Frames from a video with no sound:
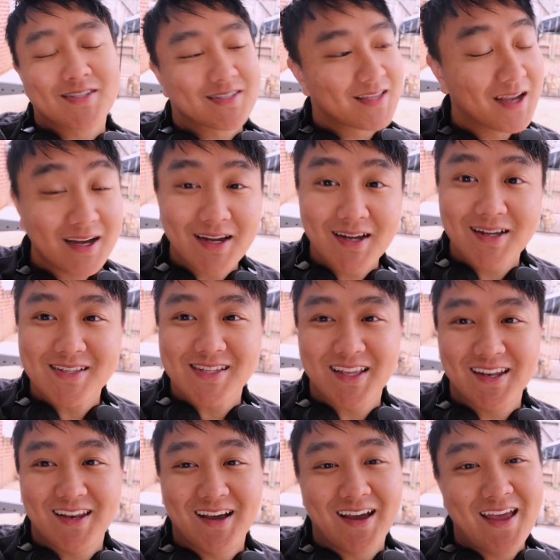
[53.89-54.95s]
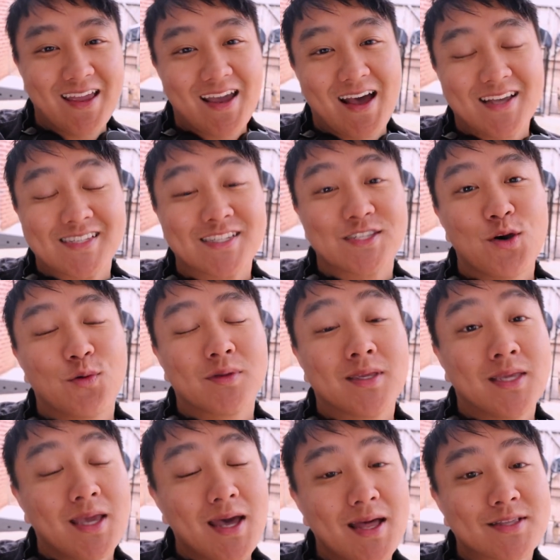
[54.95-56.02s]
studs? And uh, hey, guys. So
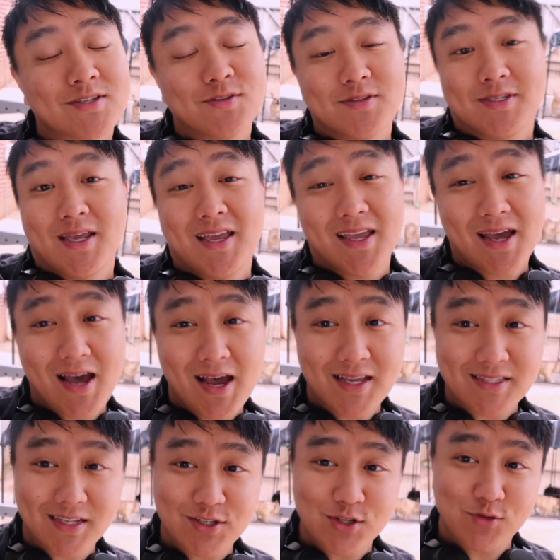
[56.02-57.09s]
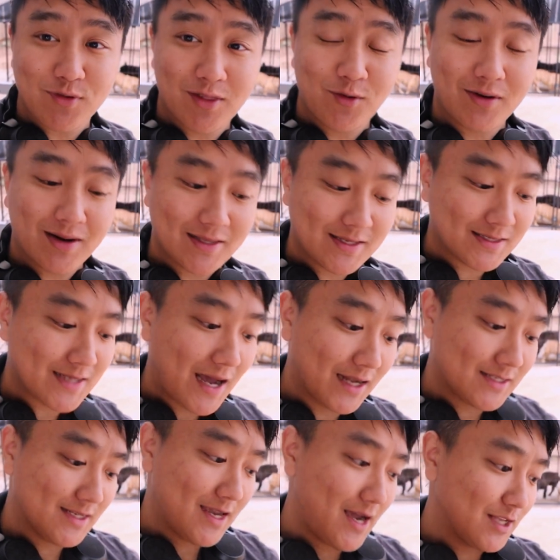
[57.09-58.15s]
yeah, today, guys, I just really wanted to
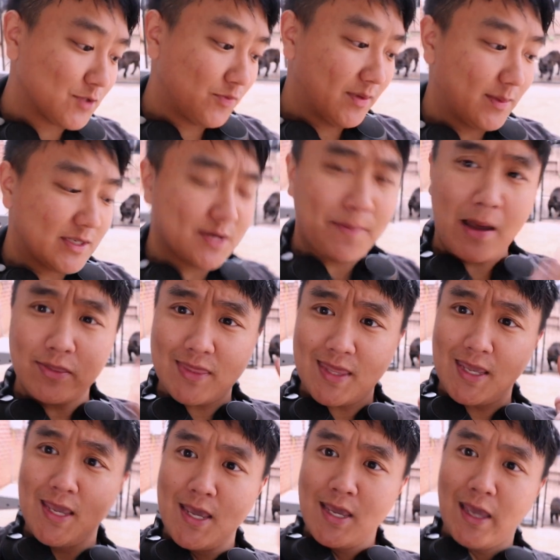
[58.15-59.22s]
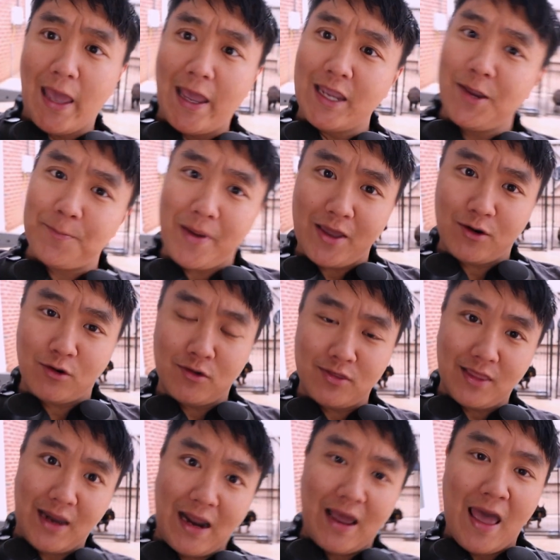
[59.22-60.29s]
talk to you guys pretty much about the incubator
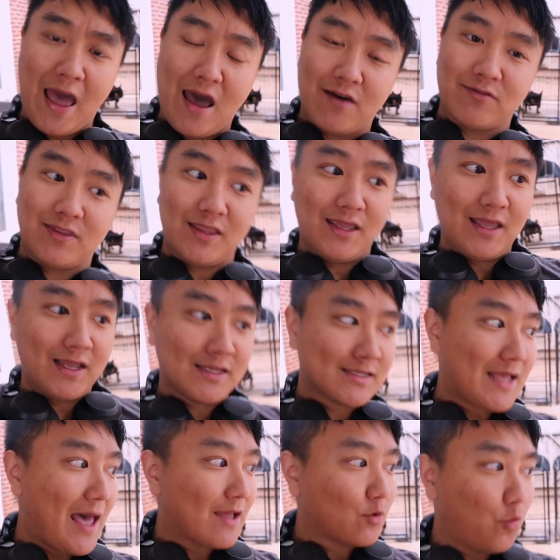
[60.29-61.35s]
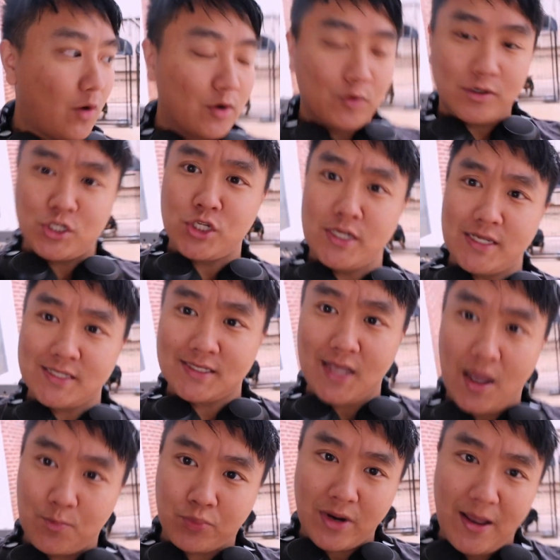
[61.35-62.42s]
that I have, the exact one, which is
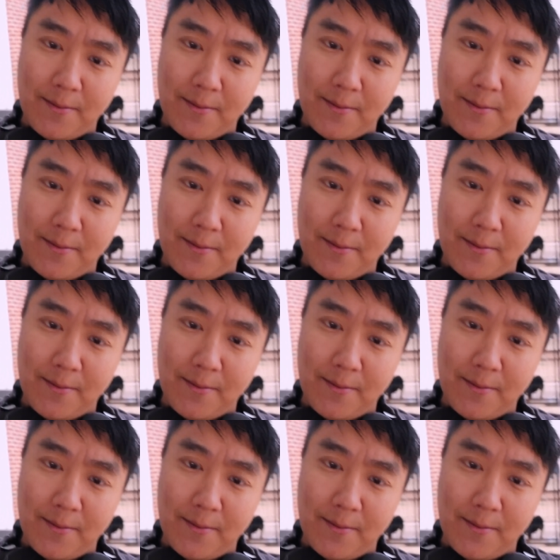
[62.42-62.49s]
uh,